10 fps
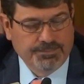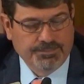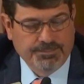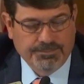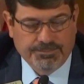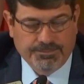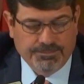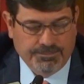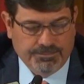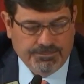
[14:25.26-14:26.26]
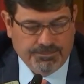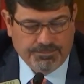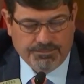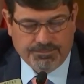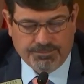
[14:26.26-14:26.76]
Thank you, Mr.
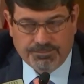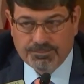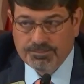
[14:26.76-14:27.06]
Secretary.